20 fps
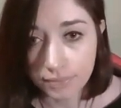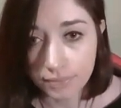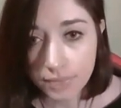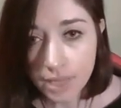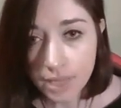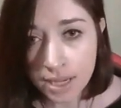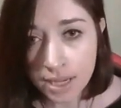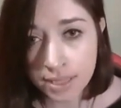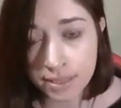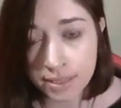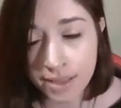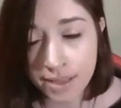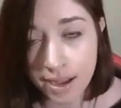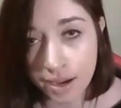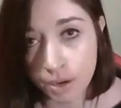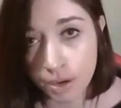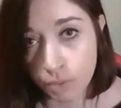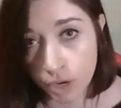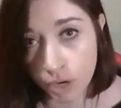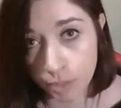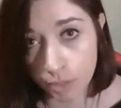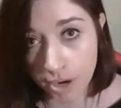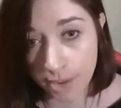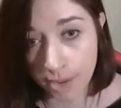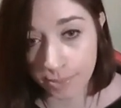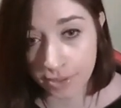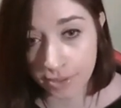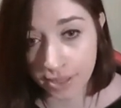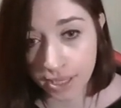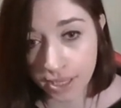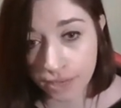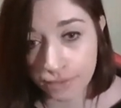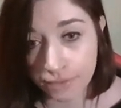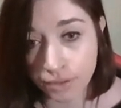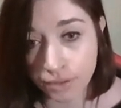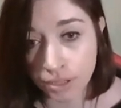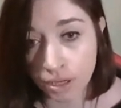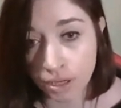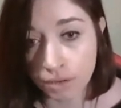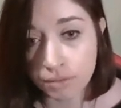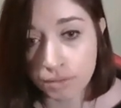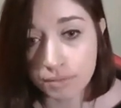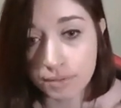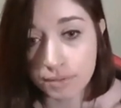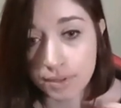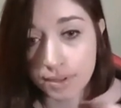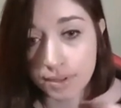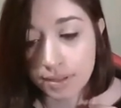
It's not going to work properly if you don't.